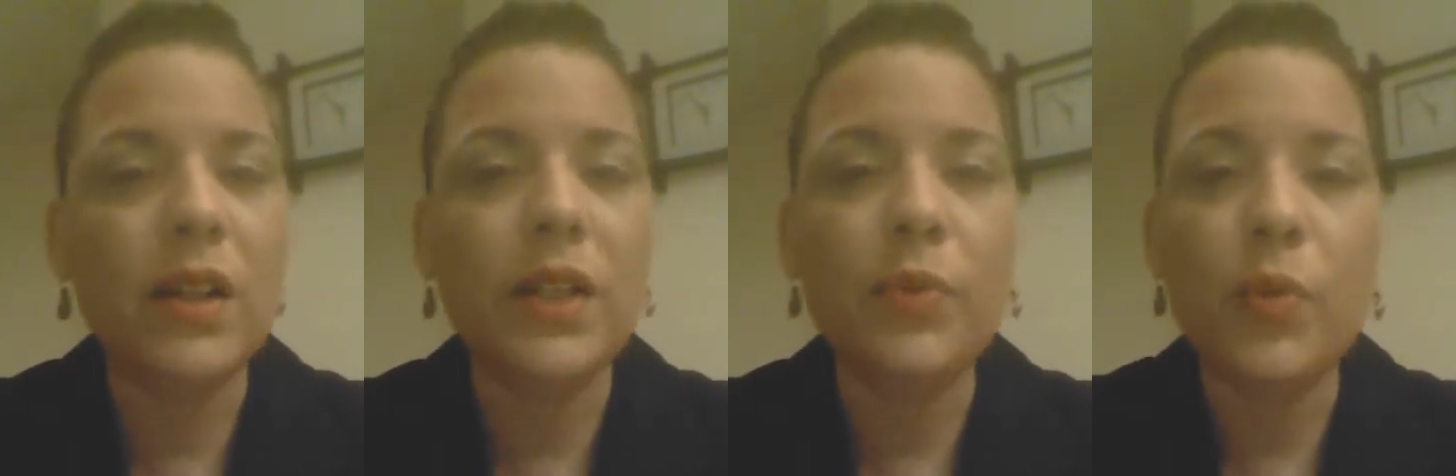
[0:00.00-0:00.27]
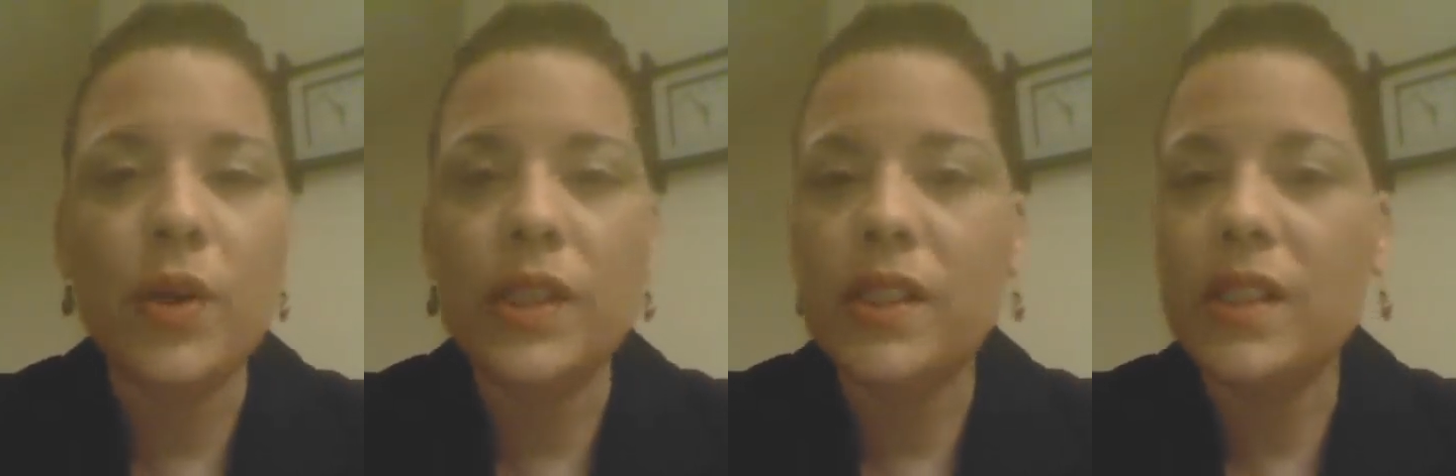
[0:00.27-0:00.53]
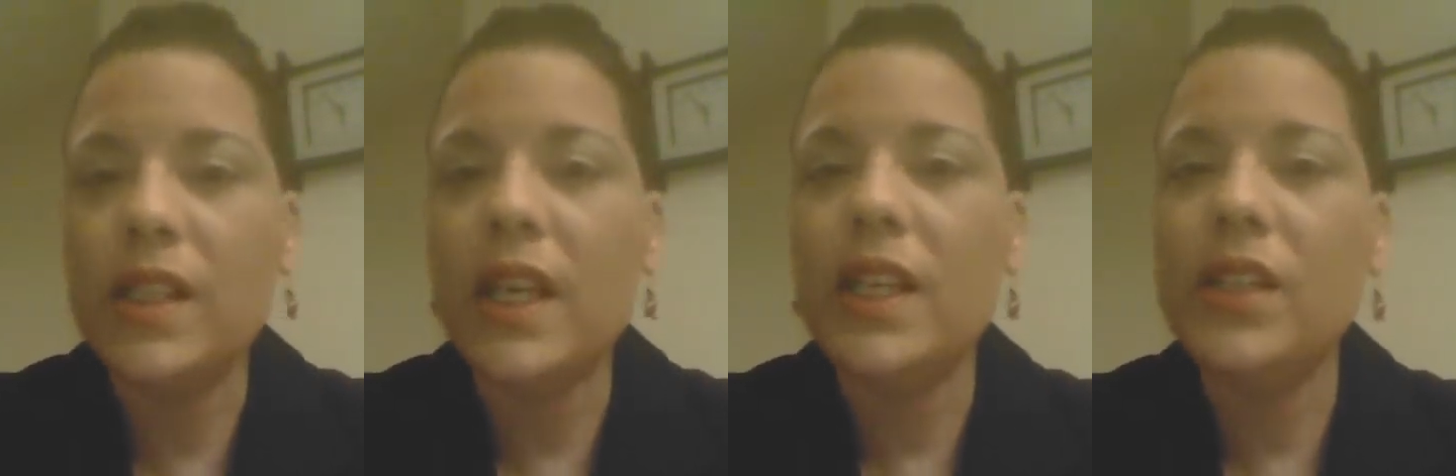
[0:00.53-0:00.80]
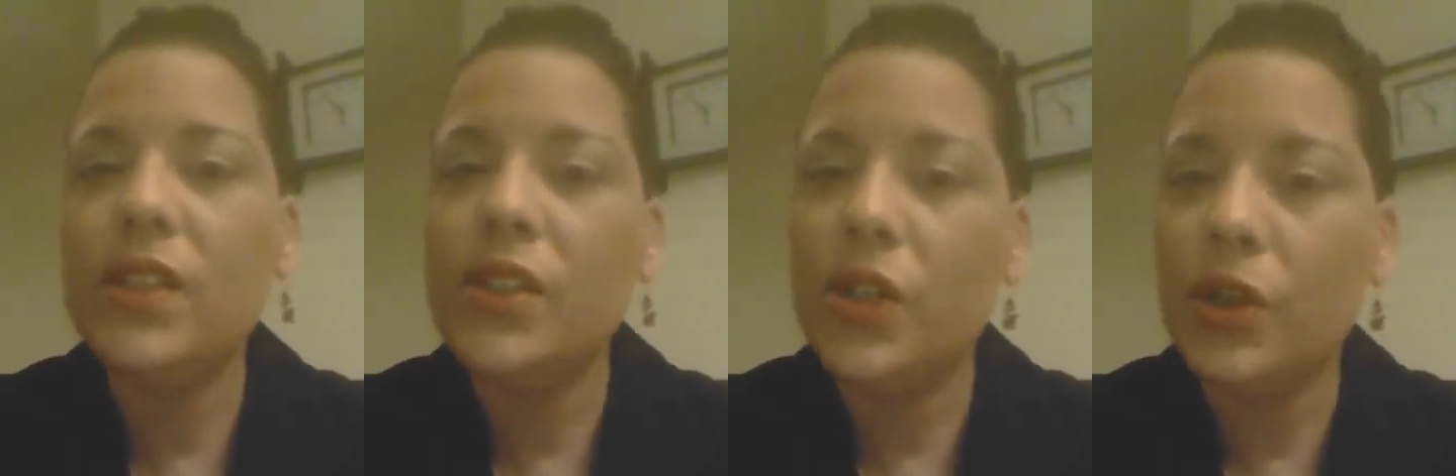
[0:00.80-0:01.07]
and once they
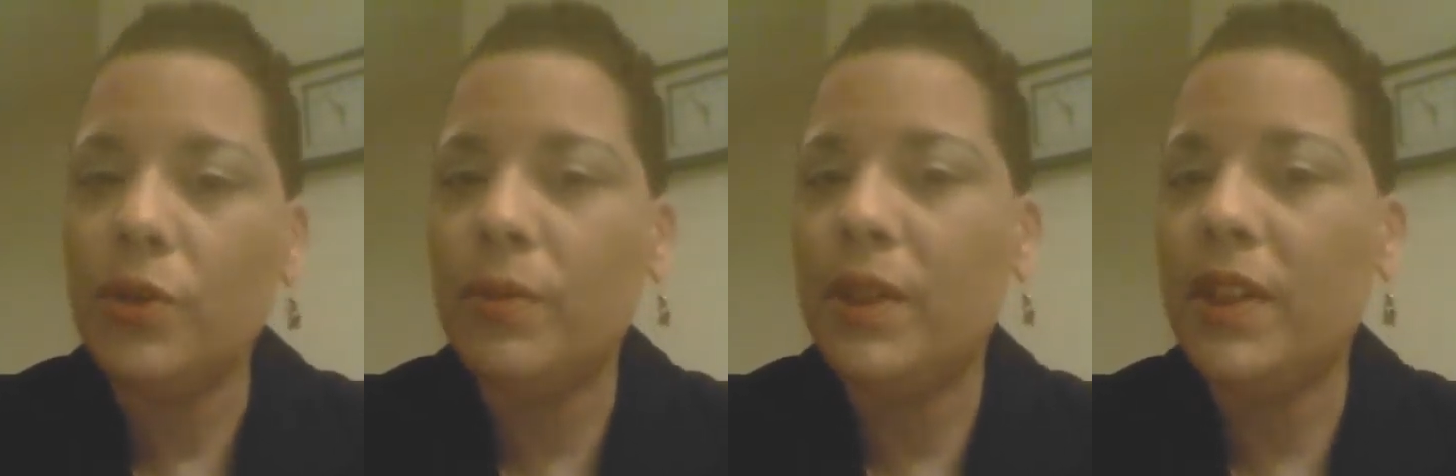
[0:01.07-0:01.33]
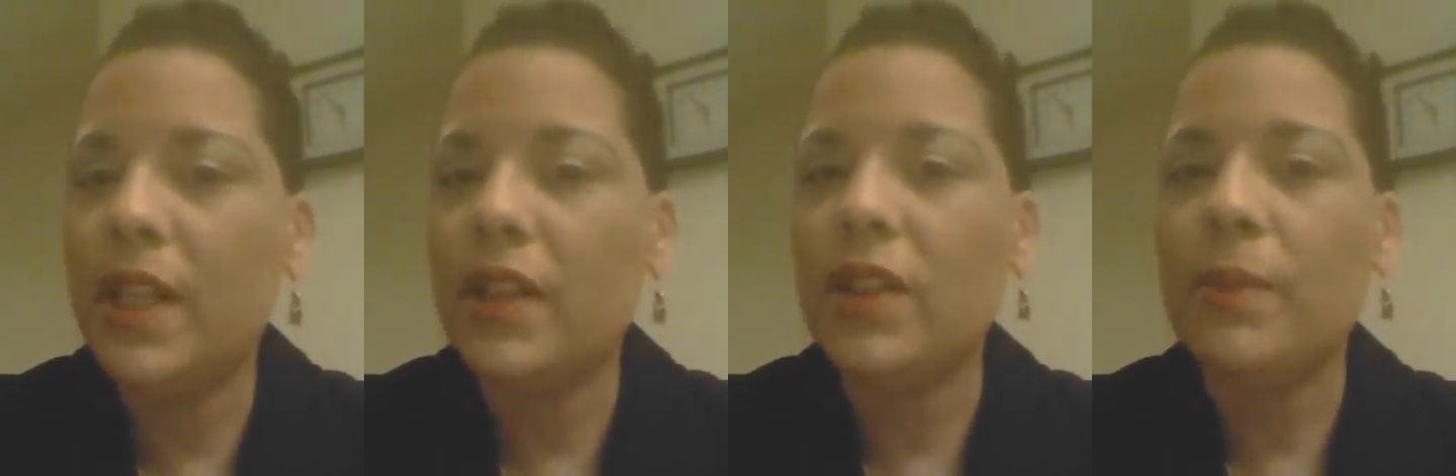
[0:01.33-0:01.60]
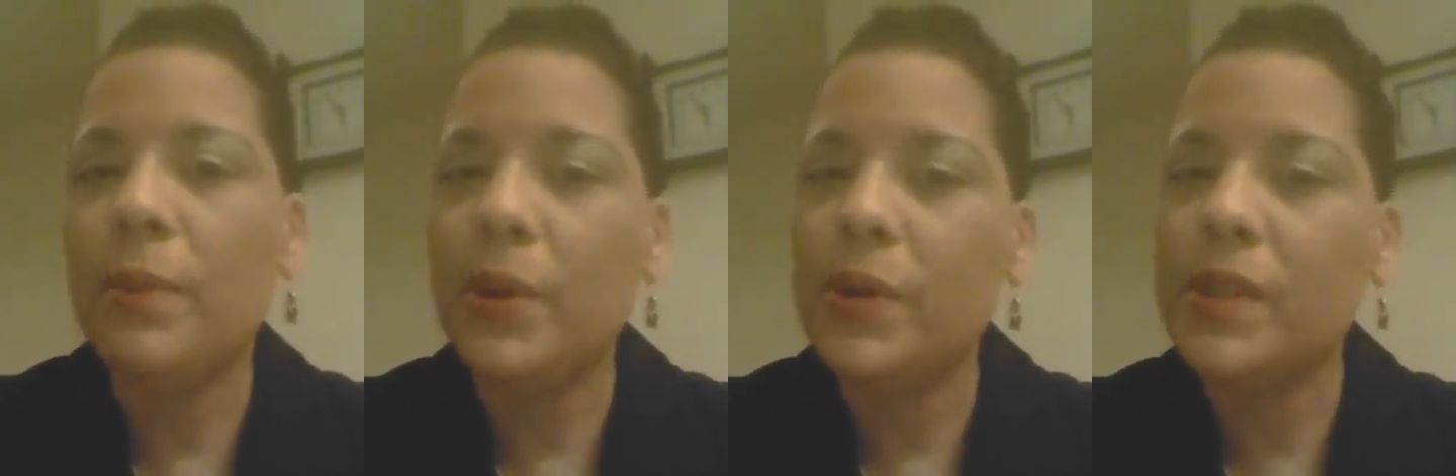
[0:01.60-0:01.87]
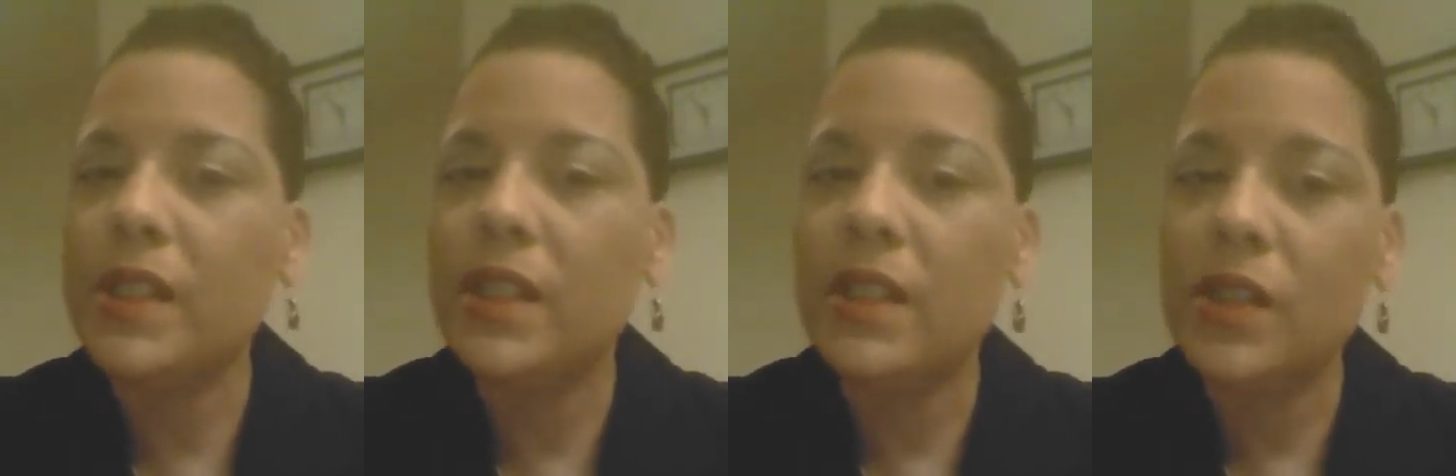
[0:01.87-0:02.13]
determine that the
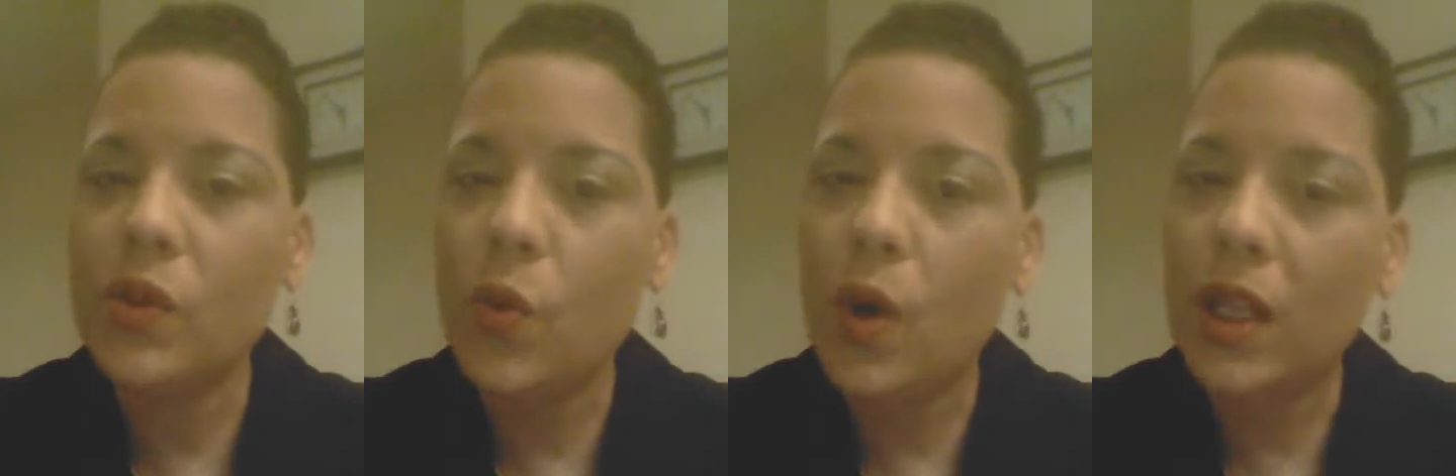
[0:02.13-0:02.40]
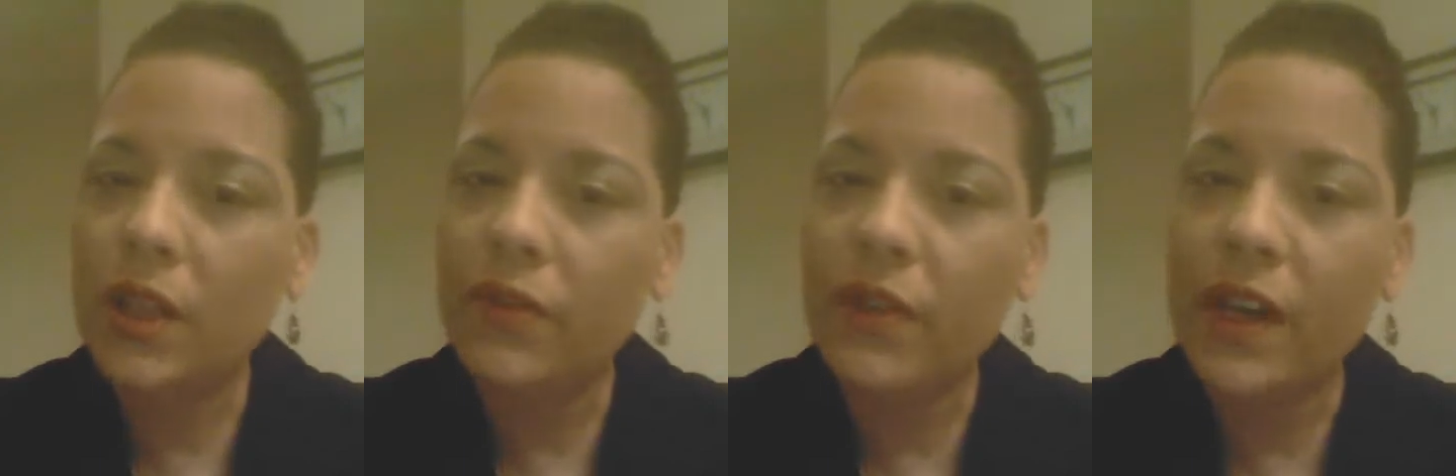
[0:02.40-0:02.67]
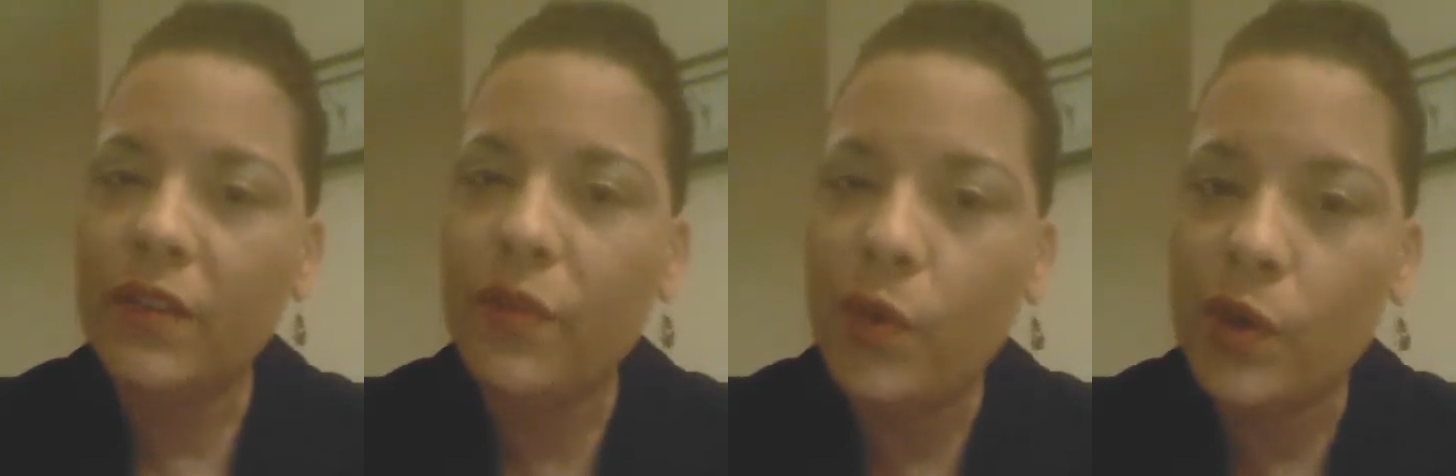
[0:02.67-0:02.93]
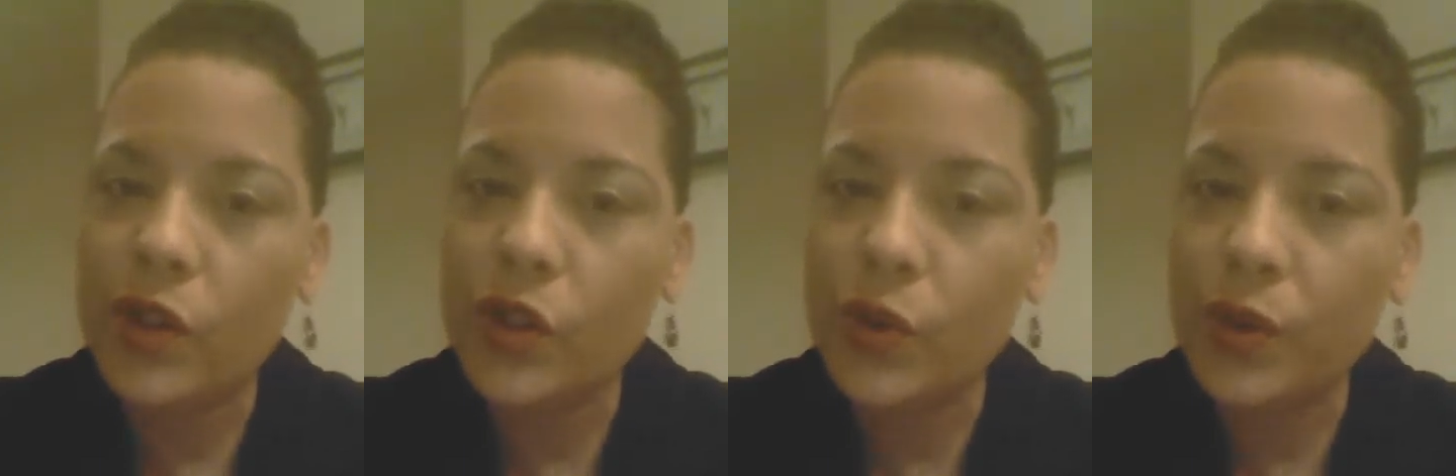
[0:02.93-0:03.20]
person is qualified
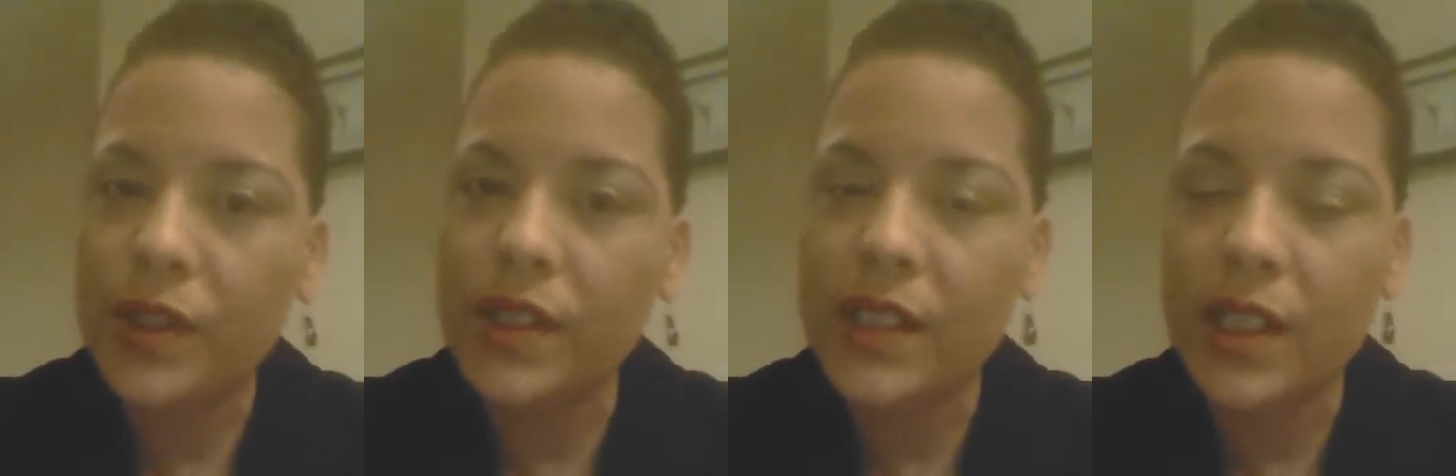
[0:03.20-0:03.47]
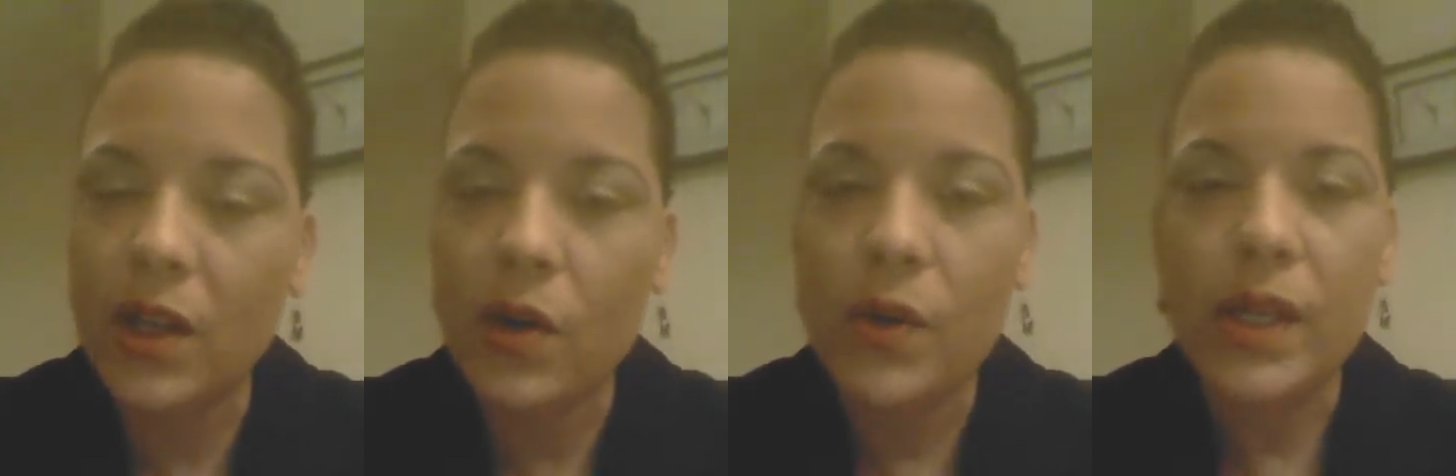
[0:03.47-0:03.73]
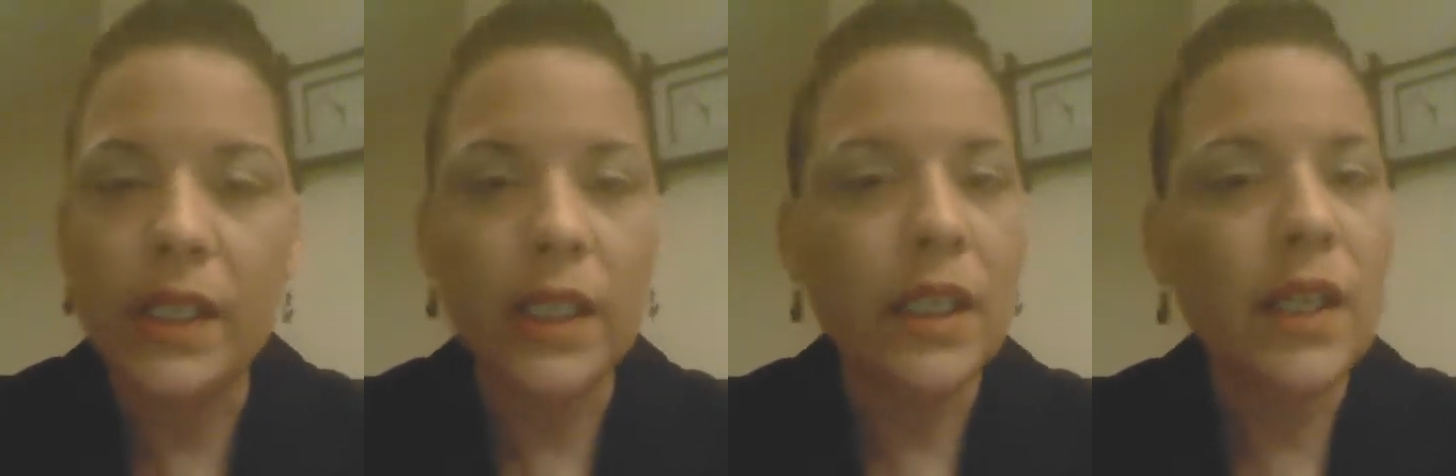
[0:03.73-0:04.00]
for a short sale,